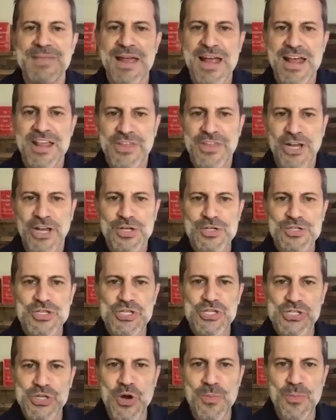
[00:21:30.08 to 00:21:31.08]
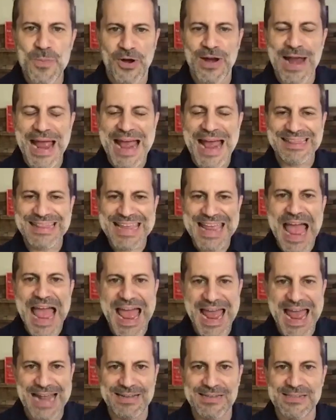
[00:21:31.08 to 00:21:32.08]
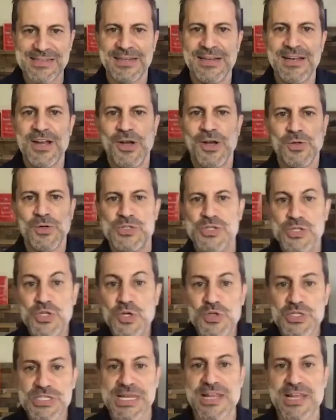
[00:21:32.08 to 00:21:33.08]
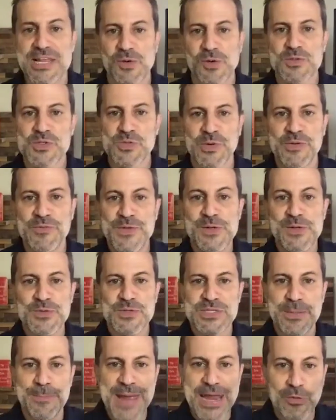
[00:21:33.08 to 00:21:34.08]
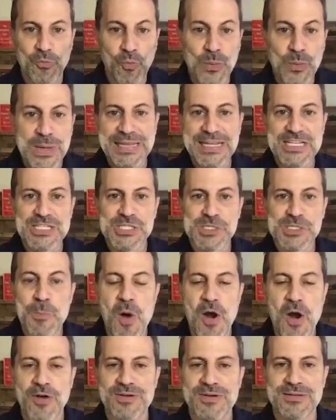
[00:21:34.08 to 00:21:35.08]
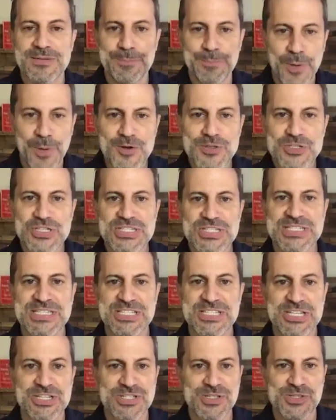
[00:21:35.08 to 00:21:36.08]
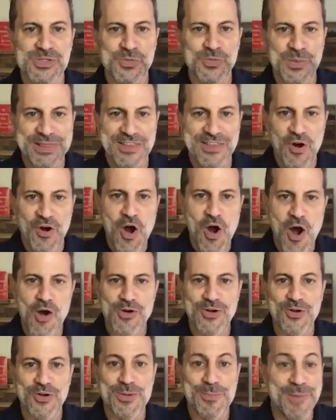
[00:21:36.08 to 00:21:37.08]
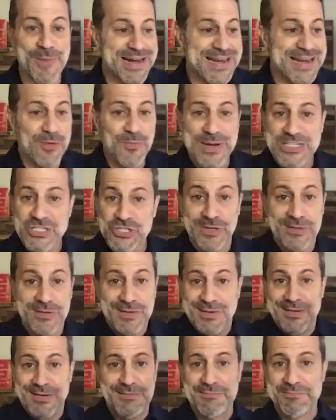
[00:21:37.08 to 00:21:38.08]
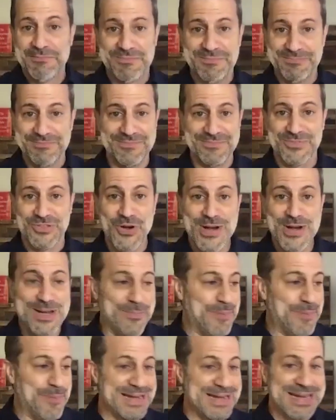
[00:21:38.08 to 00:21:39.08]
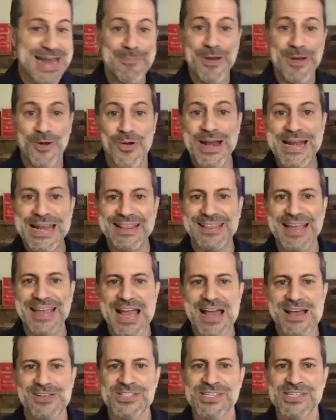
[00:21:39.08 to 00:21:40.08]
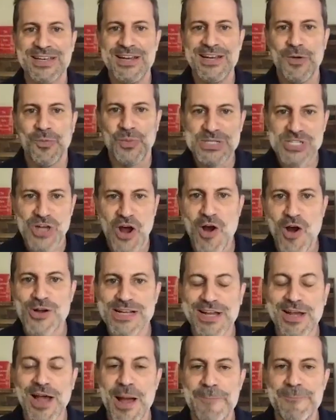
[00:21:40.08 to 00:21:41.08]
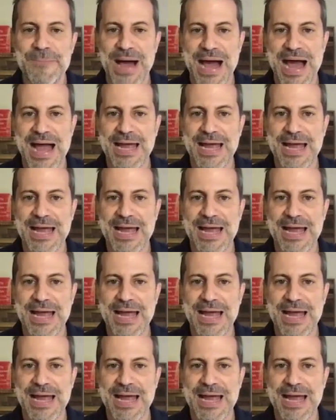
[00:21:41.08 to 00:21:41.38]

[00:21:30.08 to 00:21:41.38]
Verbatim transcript: The consumer at the end who's using those reviews to make really smart purchase decisions with their hard earned money, which during the pandemic or anything else was hard to come by,